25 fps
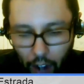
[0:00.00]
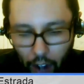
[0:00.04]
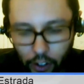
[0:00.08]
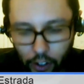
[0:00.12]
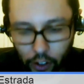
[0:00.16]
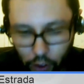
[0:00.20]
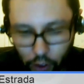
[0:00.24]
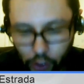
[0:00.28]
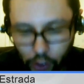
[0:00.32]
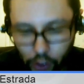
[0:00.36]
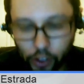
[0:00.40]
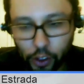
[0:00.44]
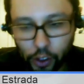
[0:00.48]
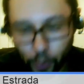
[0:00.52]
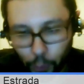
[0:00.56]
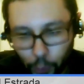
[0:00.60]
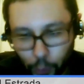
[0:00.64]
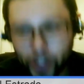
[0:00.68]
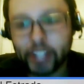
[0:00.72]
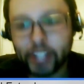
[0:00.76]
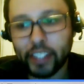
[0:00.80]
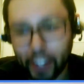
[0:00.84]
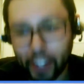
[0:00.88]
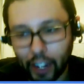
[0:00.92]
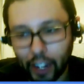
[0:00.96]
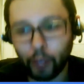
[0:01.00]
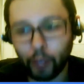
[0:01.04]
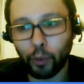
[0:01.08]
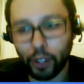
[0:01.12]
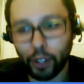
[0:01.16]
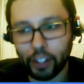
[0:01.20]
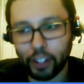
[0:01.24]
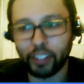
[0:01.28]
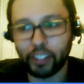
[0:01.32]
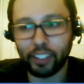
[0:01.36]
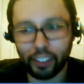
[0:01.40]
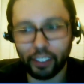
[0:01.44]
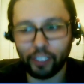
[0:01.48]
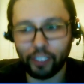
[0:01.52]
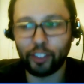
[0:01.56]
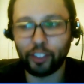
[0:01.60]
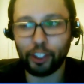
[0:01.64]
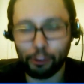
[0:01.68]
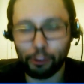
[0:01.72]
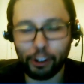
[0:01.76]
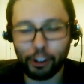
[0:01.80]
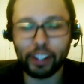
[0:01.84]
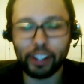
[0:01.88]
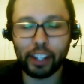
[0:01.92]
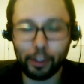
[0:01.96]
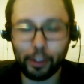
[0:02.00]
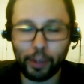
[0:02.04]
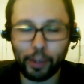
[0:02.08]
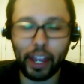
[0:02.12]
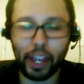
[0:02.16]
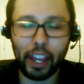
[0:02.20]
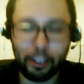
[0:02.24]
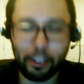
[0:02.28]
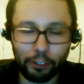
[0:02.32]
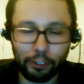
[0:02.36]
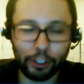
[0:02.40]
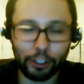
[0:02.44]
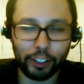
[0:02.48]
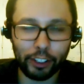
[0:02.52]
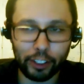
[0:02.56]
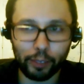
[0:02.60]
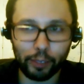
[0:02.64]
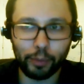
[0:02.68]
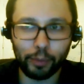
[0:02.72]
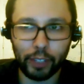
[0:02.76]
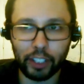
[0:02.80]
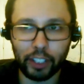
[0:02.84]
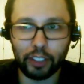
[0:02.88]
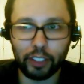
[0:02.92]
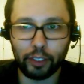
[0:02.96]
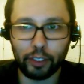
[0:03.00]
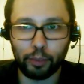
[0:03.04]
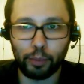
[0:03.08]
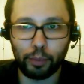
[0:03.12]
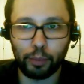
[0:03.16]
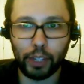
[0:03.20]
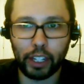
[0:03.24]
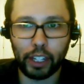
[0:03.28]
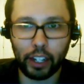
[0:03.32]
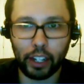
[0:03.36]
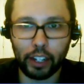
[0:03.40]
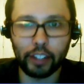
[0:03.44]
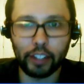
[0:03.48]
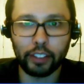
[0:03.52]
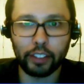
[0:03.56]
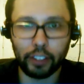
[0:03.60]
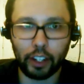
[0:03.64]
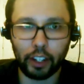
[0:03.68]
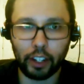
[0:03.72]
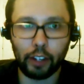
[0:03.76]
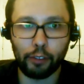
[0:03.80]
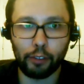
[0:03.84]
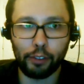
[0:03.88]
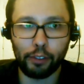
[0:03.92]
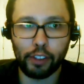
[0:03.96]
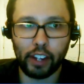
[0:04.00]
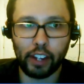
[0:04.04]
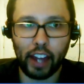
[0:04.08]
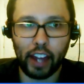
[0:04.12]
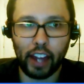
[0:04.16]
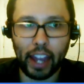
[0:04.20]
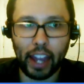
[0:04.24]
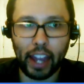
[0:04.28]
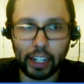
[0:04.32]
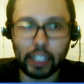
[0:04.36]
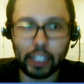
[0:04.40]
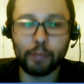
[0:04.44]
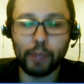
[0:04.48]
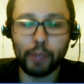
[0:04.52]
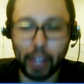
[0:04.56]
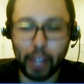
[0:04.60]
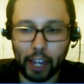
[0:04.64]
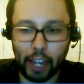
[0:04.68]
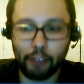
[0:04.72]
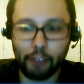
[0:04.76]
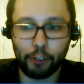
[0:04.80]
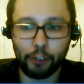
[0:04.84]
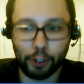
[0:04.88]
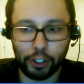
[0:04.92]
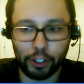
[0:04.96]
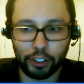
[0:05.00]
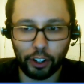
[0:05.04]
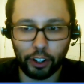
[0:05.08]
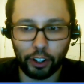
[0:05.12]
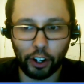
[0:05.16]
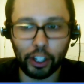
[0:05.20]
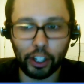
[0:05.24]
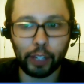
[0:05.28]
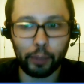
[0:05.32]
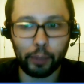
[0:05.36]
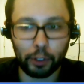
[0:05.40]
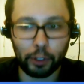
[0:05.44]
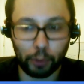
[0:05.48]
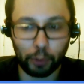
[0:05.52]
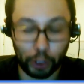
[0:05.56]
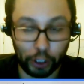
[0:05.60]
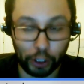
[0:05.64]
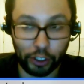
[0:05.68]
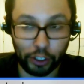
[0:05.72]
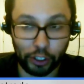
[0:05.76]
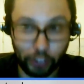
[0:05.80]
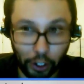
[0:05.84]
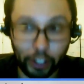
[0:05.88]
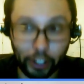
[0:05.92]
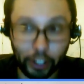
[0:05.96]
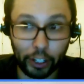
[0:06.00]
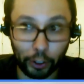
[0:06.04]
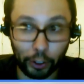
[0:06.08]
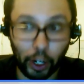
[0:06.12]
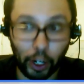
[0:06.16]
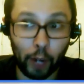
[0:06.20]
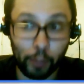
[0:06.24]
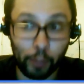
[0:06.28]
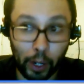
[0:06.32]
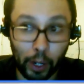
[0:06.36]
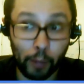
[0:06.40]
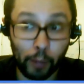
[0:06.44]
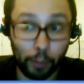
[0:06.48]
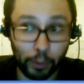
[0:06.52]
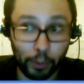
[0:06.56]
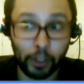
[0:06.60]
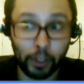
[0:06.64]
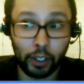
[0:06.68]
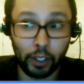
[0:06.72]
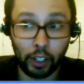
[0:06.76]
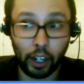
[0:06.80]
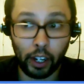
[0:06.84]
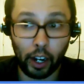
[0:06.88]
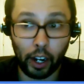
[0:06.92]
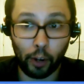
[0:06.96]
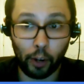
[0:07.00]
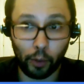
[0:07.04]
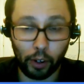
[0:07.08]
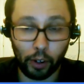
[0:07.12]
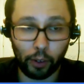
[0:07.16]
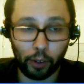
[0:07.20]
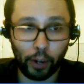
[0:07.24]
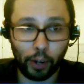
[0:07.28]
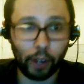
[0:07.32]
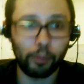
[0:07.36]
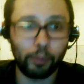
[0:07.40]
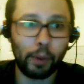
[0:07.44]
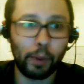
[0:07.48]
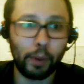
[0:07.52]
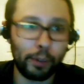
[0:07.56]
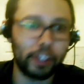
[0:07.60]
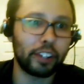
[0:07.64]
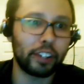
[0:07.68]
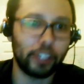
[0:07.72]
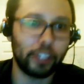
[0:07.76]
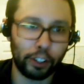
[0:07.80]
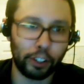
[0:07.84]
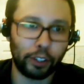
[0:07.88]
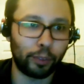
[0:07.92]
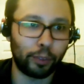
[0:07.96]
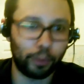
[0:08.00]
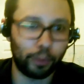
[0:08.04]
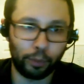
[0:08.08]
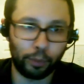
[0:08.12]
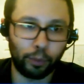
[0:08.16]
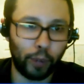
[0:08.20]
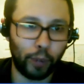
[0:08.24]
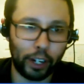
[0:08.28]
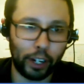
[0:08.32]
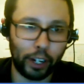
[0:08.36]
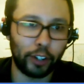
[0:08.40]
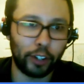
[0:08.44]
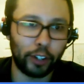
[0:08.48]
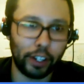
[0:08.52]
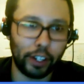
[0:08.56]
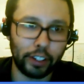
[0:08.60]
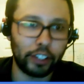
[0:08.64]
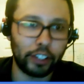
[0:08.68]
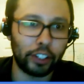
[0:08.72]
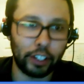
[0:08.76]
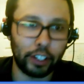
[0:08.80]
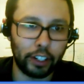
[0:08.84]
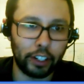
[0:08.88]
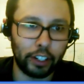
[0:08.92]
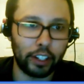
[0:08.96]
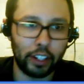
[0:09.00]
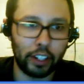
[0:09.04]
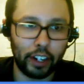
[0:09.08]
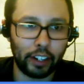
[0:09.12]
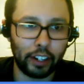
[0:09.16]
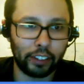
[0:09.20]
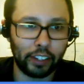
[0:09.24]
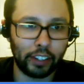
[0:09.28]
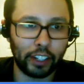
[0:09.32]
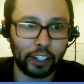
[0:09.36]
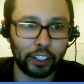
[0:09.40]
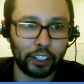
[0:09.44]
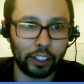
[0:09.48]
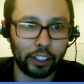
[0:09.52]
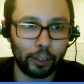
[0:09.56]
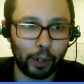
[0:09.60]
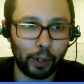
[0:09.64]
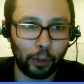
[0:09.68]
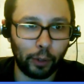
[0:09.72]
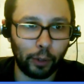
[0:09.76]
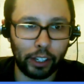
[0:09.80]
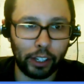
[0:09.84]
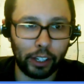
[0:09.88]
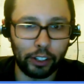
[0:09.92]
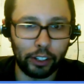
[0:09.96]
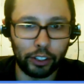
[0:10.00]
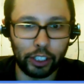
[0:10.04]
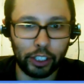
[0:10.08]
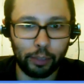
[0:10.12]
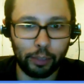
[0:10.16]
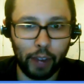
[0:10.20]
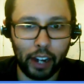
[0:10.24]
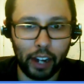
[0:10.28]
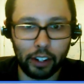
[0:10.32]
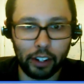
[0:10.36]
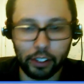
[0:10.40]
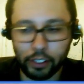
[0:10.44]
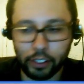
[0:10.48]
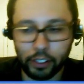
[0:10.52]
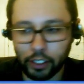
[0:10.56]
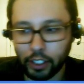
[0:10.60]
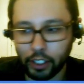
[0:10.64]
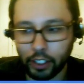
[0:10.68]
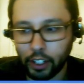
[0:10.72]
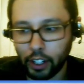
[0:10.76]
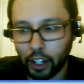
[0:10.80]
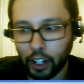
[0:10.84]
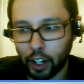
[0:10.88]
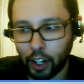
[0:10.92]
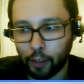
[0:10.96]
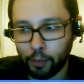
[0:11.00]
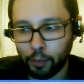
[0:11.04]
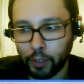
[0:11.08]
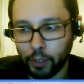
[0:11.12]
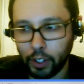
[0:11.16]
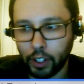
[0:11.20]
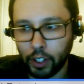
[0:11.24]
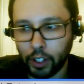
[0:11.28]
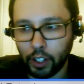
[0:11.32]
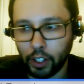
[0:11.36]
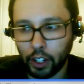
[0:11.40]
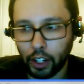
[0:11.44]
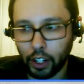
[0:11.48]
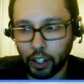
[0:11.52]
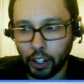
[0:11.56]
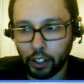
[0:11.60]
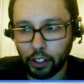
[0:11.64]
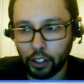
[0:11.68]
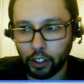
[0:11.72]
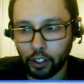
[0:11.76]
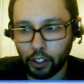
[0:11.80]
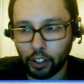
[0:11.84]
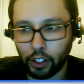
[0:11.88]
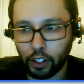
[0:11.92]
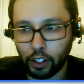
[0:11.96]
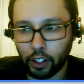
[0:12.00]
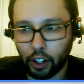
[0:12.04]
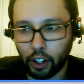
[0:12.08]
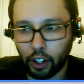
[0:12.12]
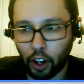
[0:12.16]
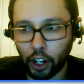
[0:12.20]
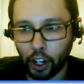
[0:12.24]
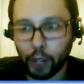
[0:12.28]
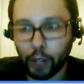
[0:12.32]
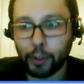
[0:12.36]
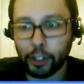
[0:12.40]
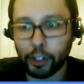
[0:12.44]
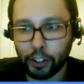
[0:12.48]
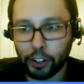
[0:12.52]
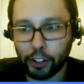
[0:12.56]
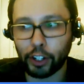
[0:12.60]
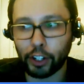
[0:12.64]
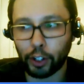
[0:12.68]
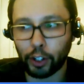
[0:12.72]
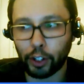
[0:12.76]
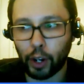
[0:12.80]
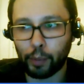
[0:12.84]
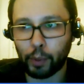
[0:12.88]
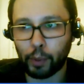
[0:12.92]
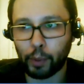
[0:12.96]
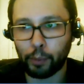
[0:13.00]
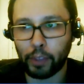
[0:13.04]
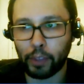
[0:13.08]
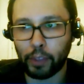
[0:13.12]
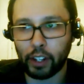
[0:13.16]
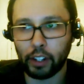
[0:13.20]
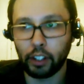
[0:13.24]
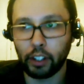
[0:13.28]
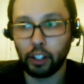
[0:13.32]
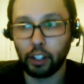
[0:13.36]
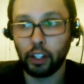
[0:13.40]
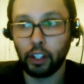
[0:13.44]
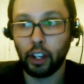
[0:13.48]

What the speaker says: the reason I want to defend the behaviorism is because of the anti-behaviorist arguments which are starting to crop up around. Maybe this is a good way to transition into the next section about why Eugene matters. The arguments are starting to crop up that